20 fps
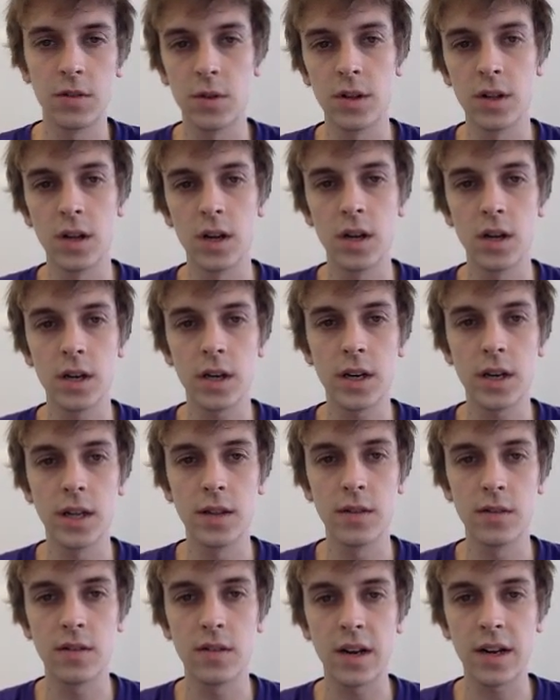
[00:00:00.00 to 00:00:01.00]
with
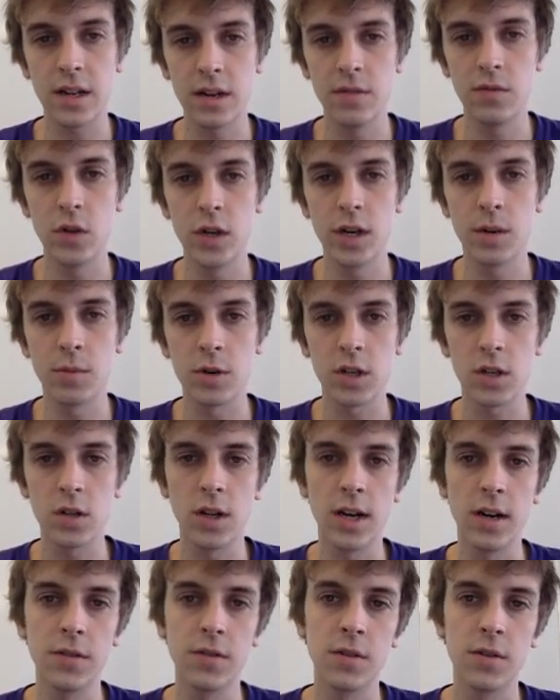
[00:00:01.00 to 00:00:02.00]
consecutively numbered
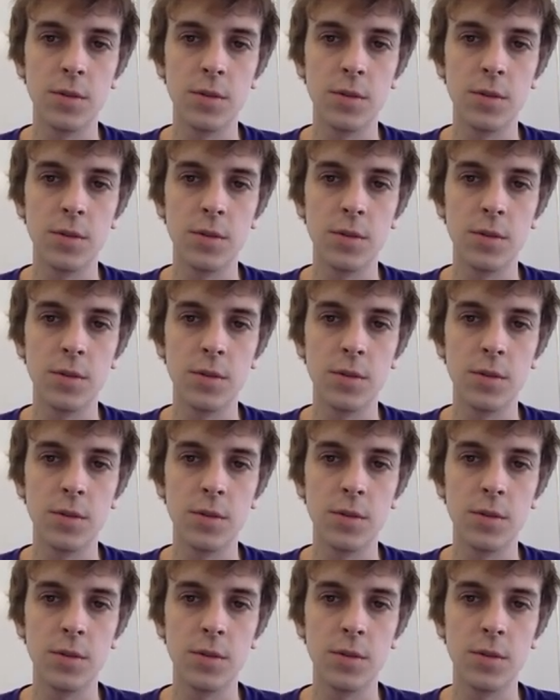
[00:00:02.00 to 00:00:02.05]
clouds.